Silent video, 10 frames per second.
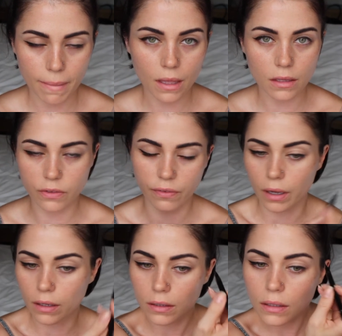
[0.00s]
It's
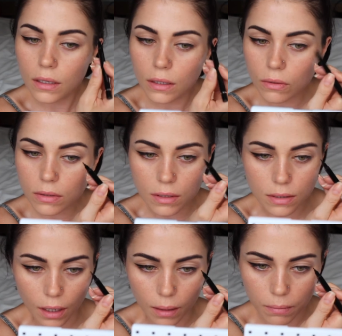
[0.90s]
fine. It looks the
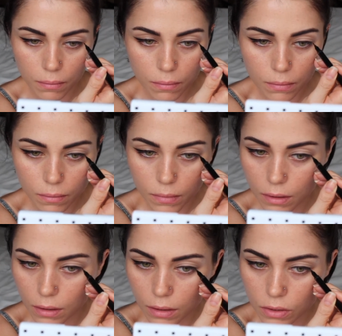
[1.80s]
same.
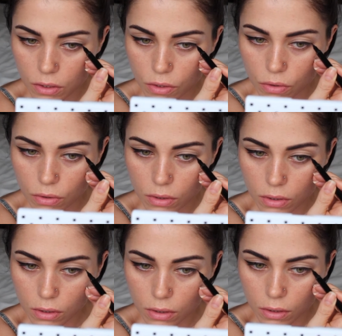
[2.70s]
It just
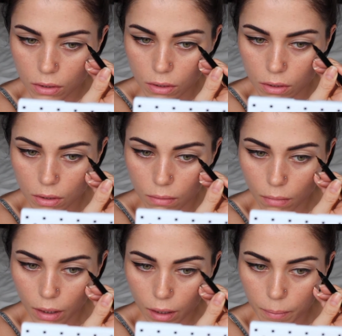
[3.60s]
suits
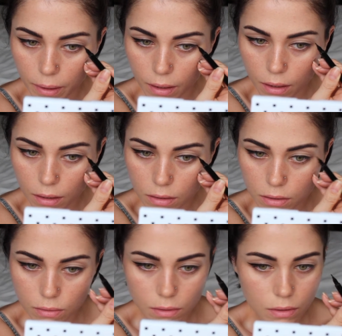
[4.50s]
my eye better
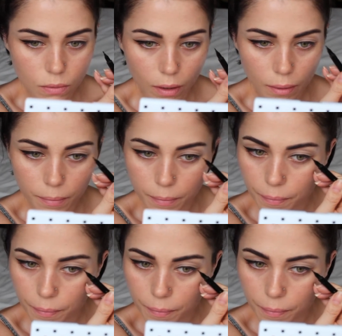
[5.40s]
to do it this way.